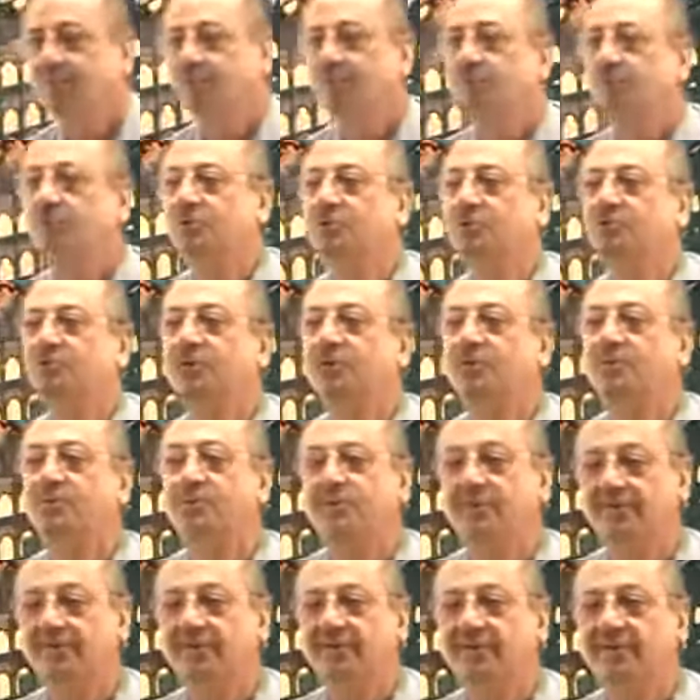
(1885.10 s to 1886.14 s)
which were
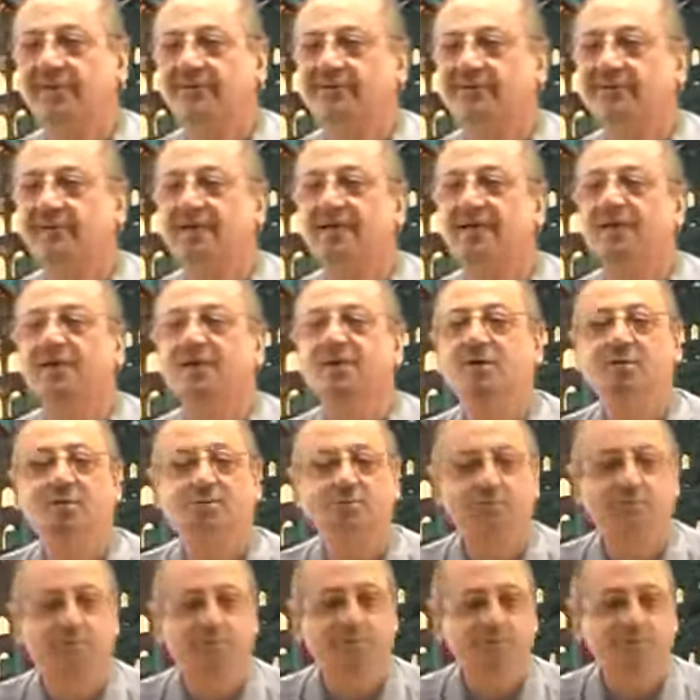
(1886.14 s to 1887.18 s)
previously
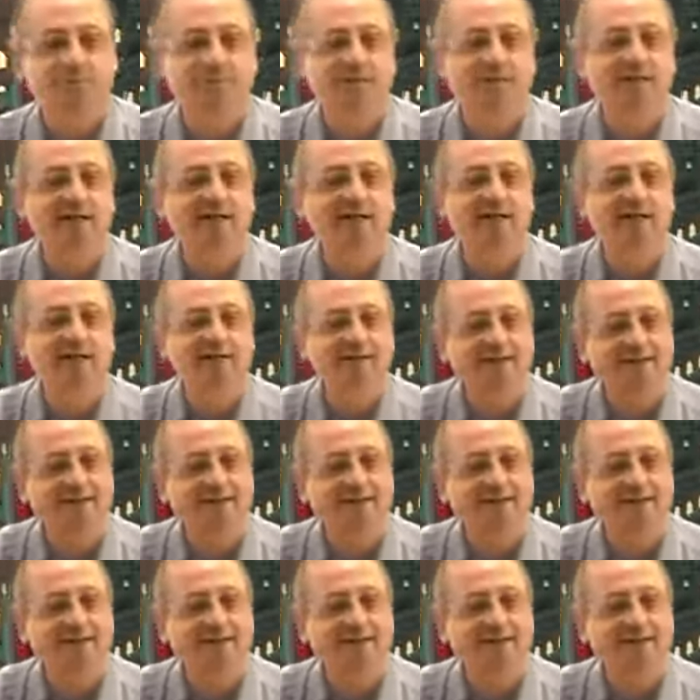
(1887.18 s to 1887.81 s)
mubtada